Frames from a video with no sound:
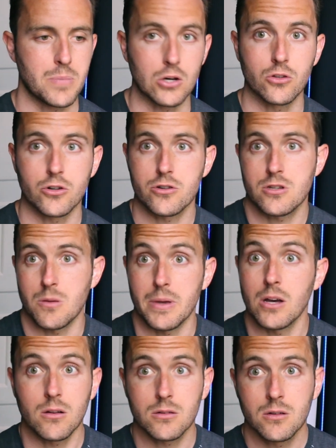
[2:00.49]
builders to
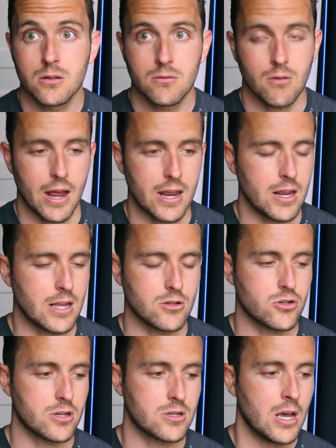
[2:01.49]
build, right? It's
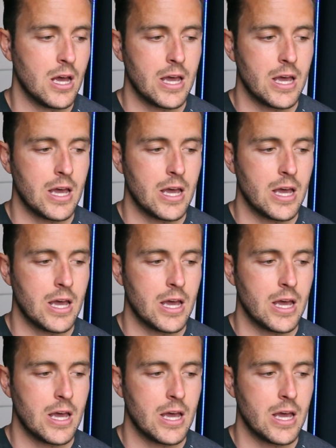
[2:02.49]
just,